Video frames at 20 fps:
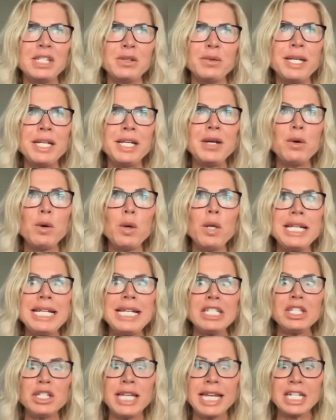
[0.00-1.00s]
So we all
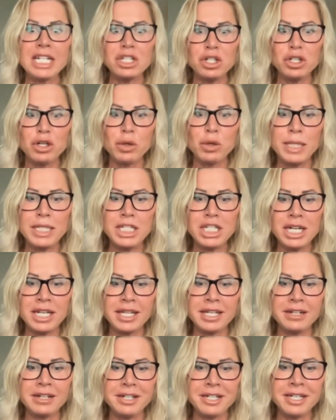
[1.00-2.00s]
need to get to know each
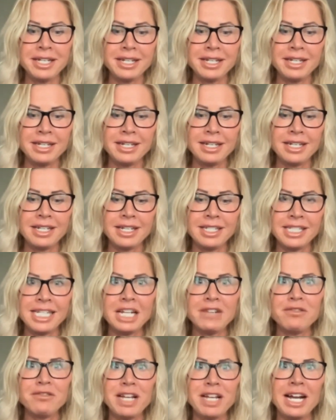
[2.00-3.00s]
other,
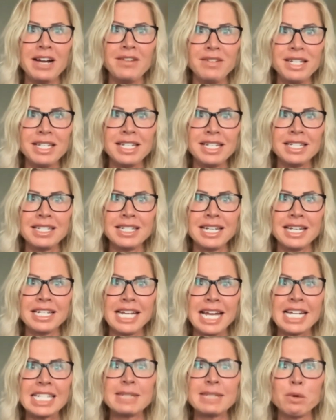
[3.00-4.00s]
self-love,
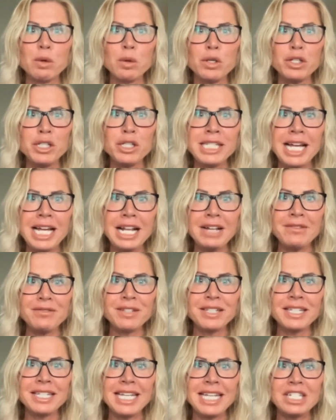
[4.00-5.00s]
explore yourself,
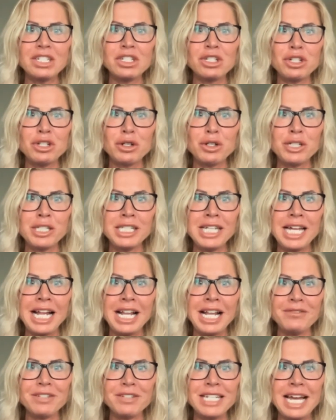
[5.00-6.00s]
get to know
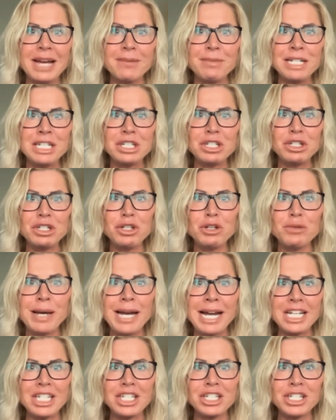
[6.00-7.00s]
yourself, tap into your
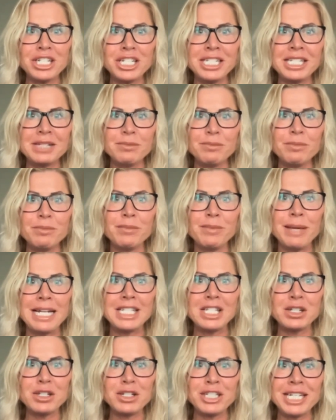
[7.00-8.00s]
passions, what
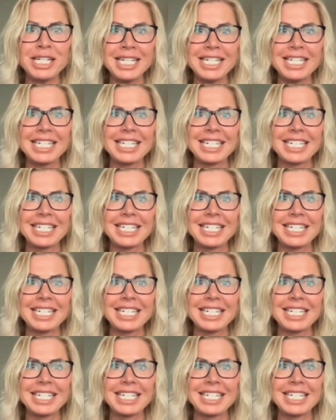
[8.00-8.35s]
makes you tick.